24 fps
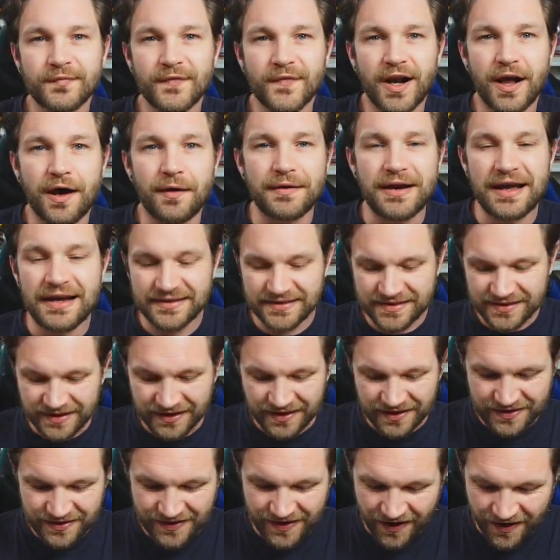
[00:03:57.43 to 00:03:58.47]
Our next,
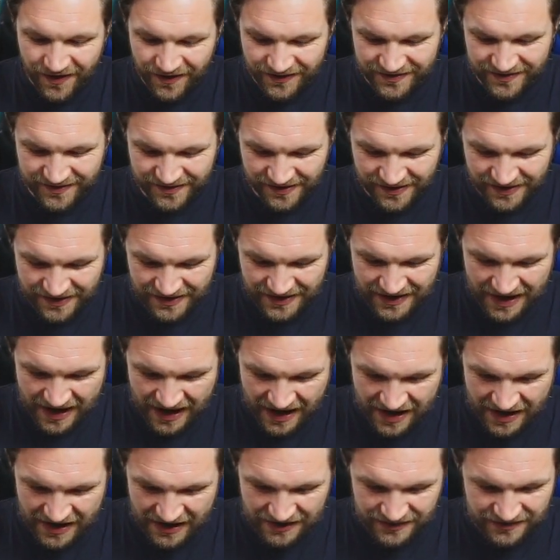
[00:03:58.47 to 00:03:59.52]
Ghastly,
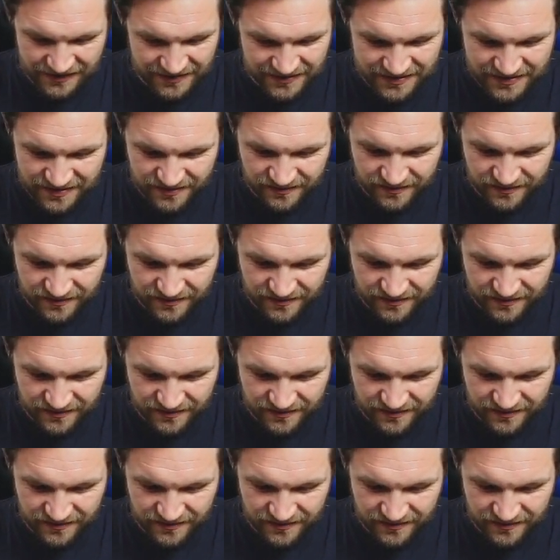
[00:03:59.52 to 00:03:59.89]
and